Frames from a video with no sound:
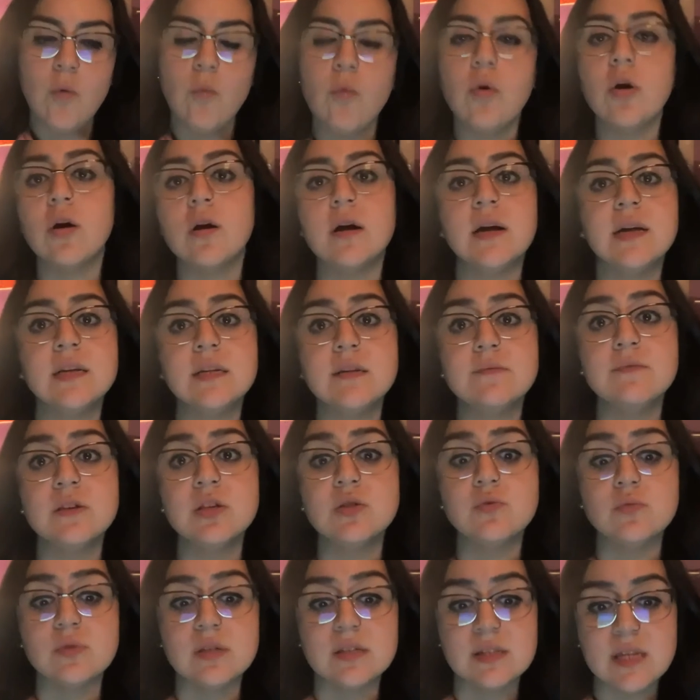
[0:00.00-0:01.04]
were
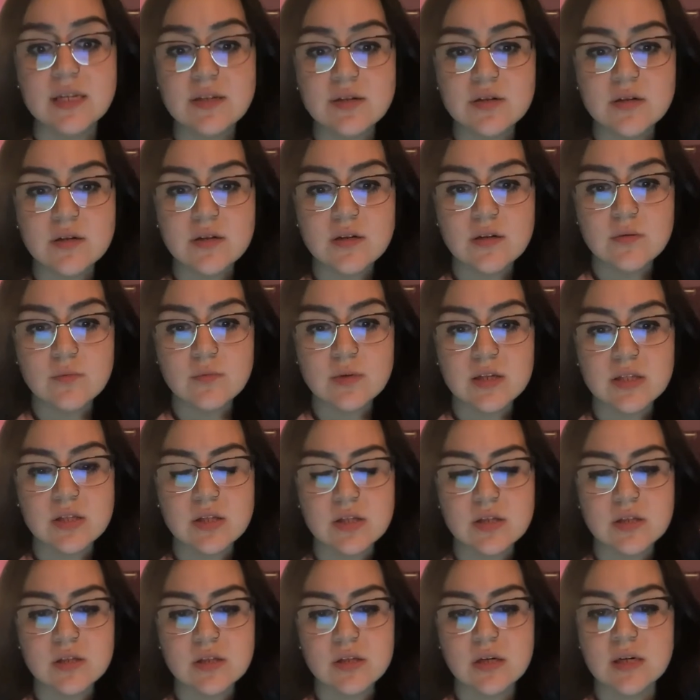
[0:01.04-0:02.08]
individual-centered,
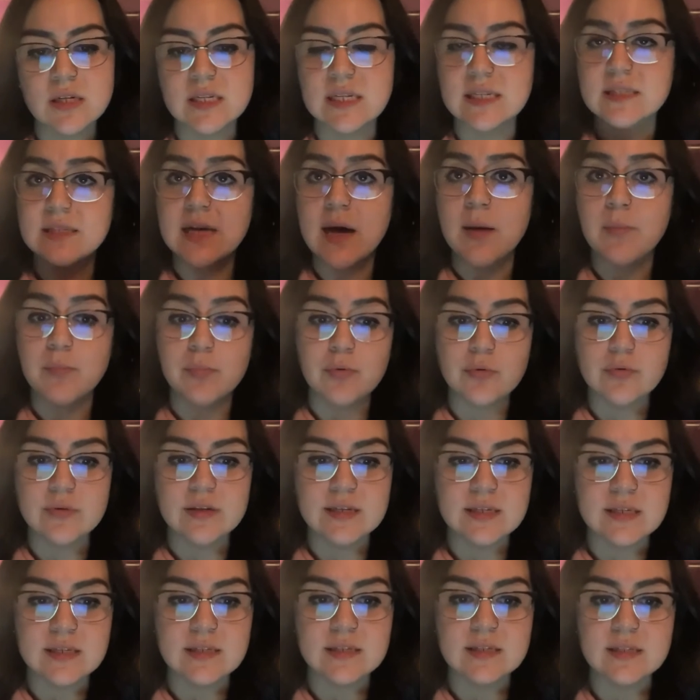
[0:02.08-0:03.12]
which an example
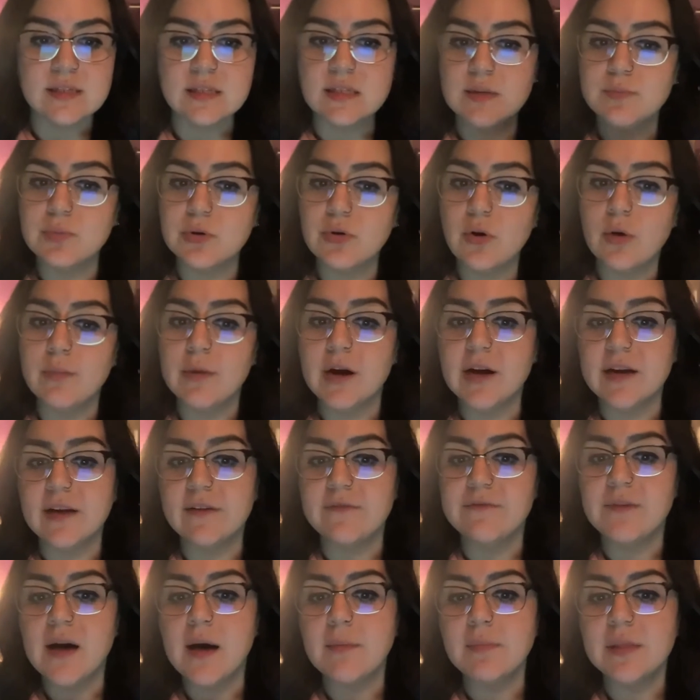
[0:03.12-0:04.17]
is the typical American
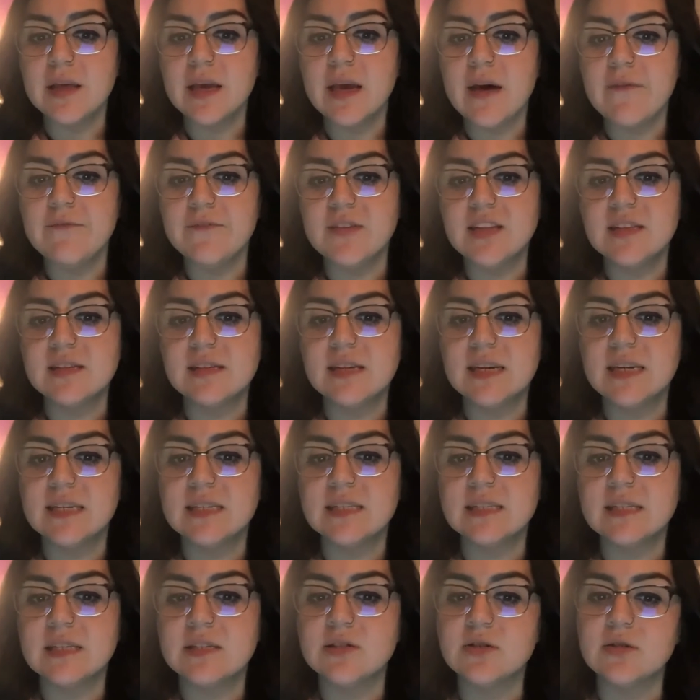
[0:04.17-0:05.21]
family
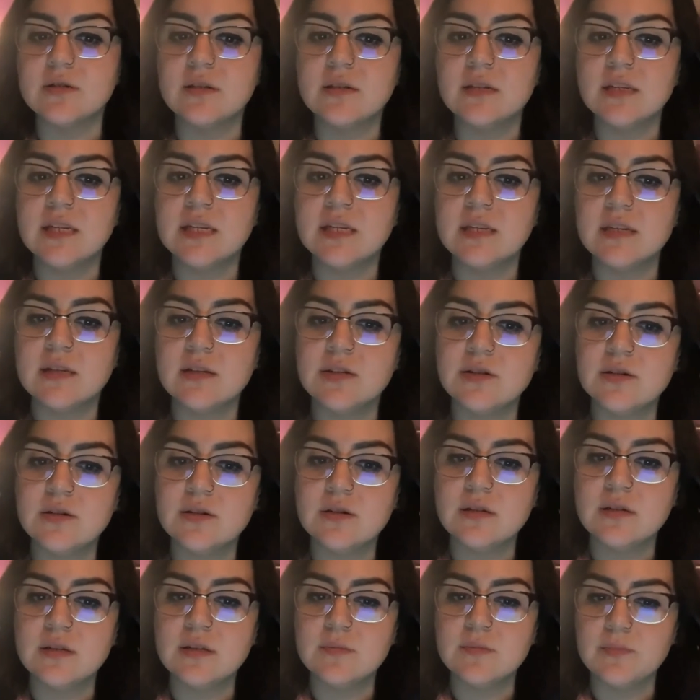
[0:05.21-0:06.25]
emphasized
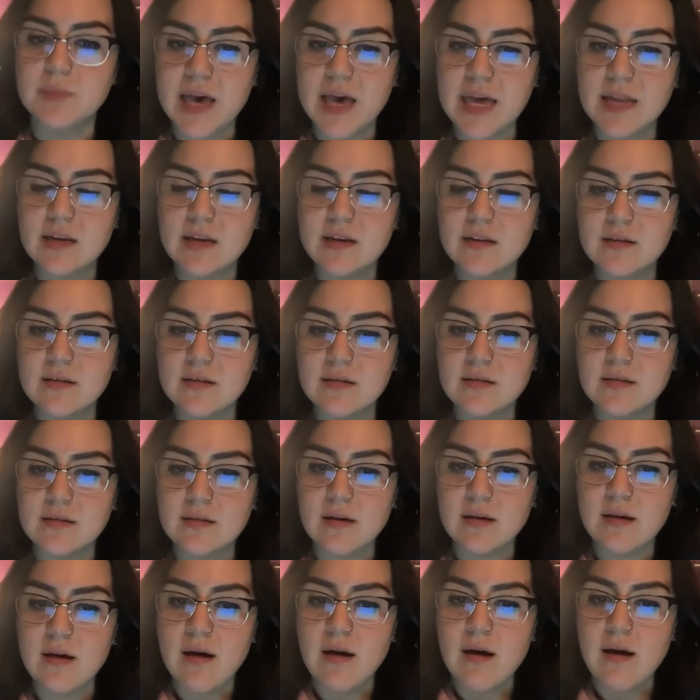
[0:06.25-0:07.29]
independence
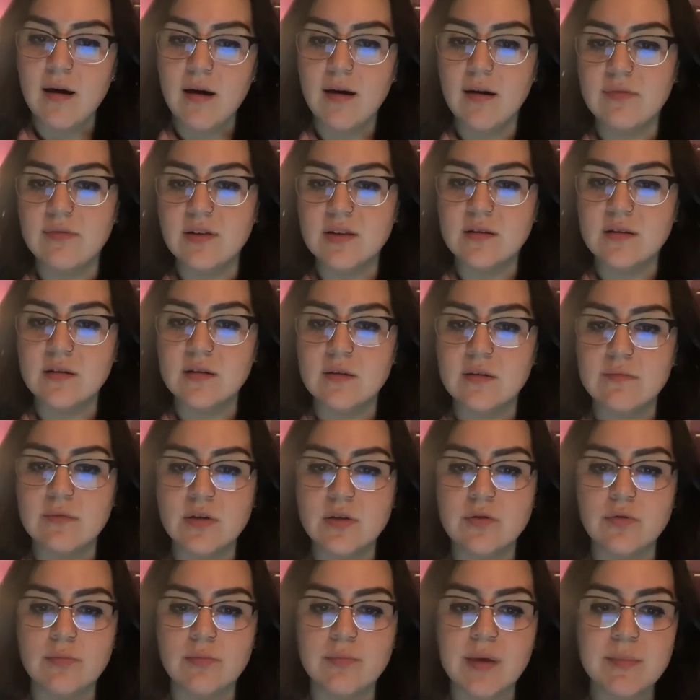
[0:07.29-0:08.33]
of its
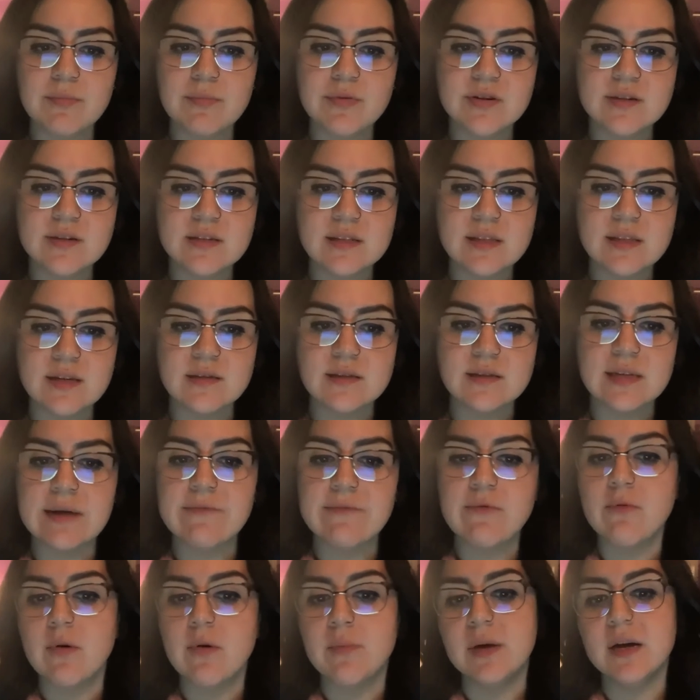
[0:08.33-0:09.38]
individual members. Thus,
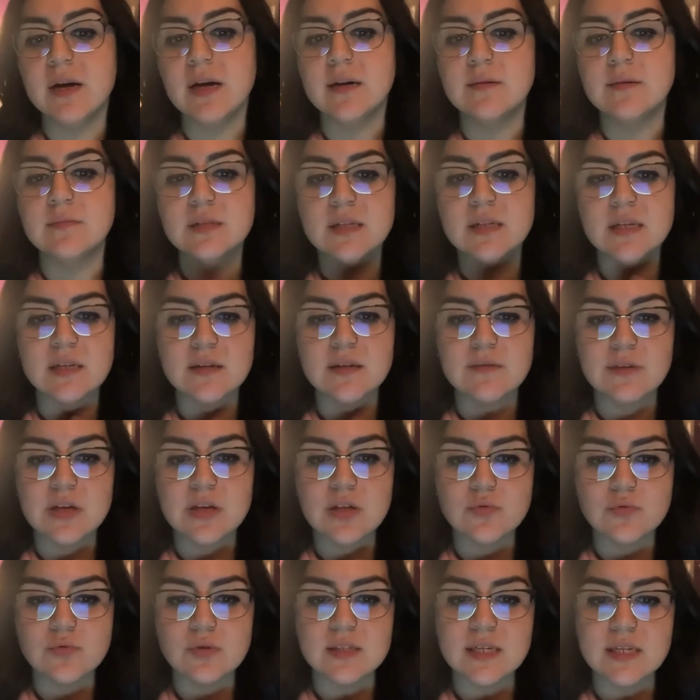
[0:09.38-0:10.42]
everyone becomes
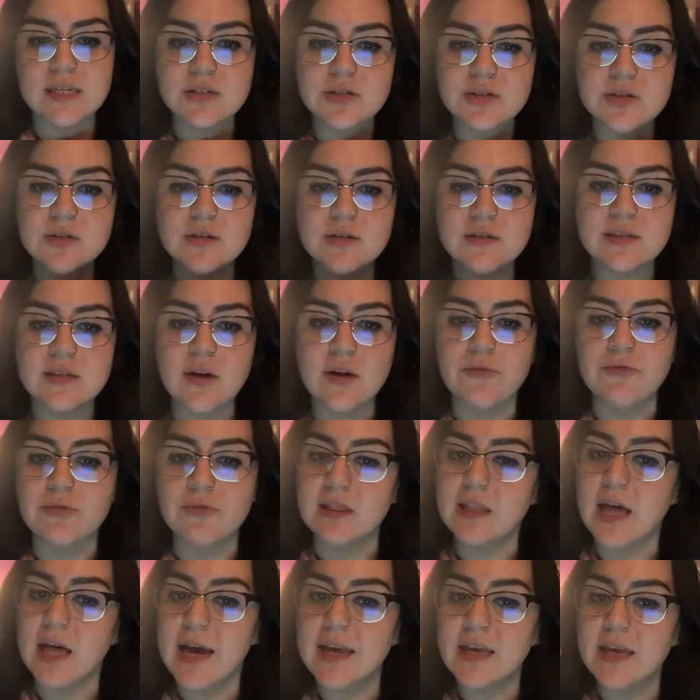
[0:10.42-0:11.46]
individual-centered,
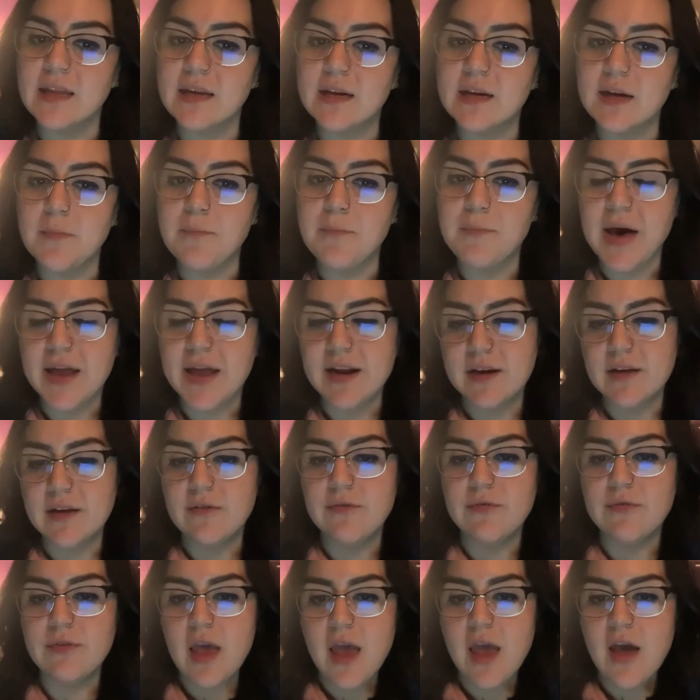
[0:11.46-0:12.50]
self-reliant,
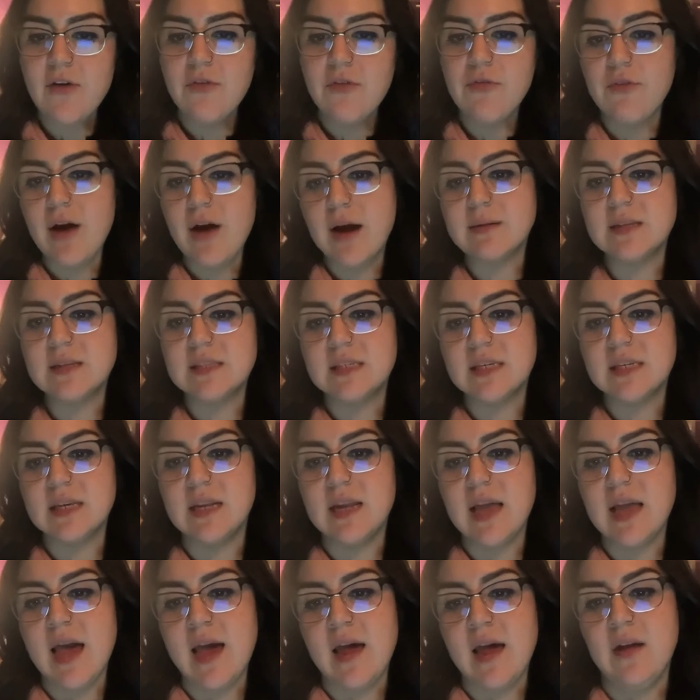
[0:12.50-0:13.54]
competitive,
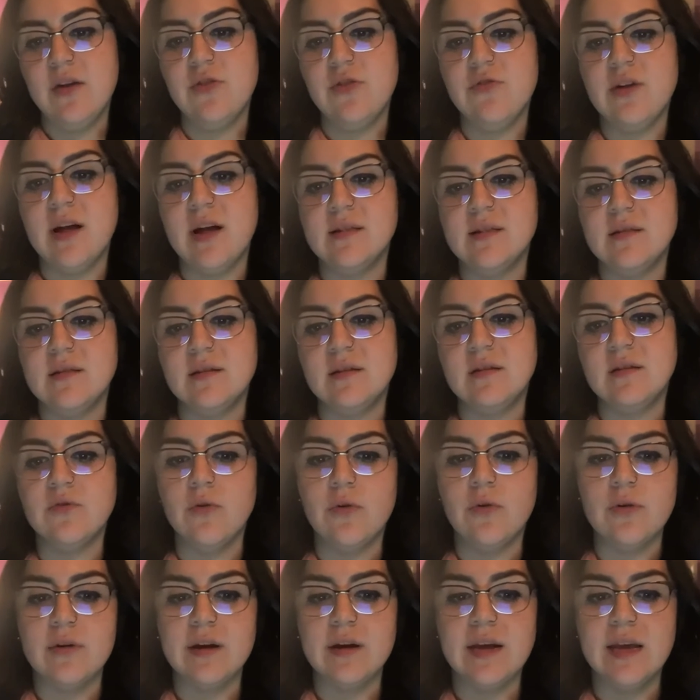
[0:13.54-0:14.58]
fragmented, and
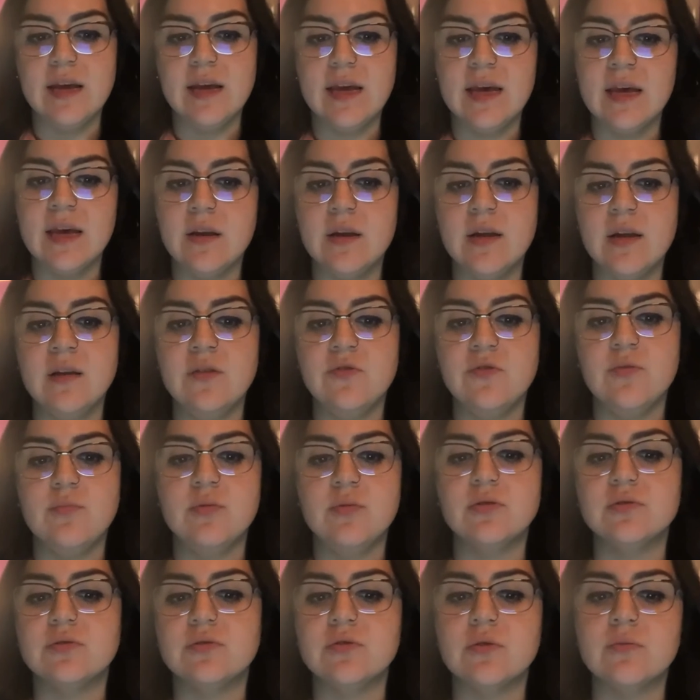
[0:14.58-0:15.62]
transitory in
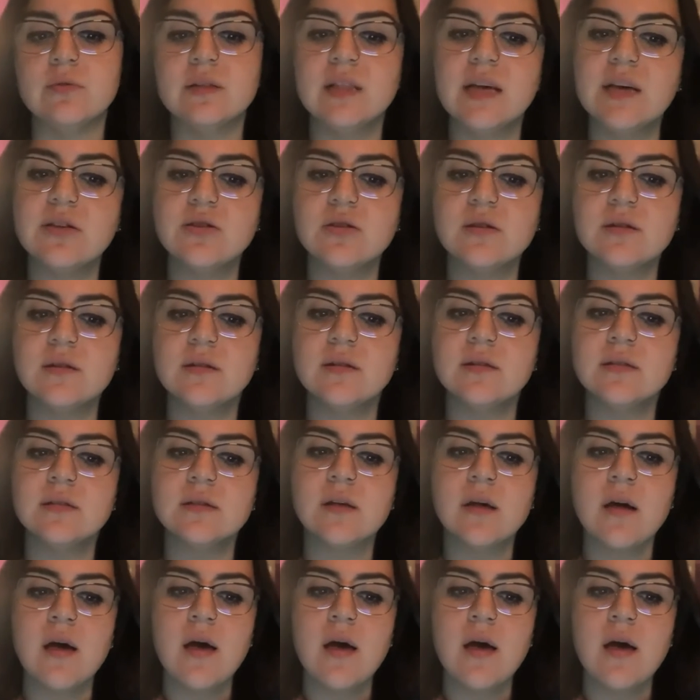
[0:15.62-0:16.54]
interpersonal relations.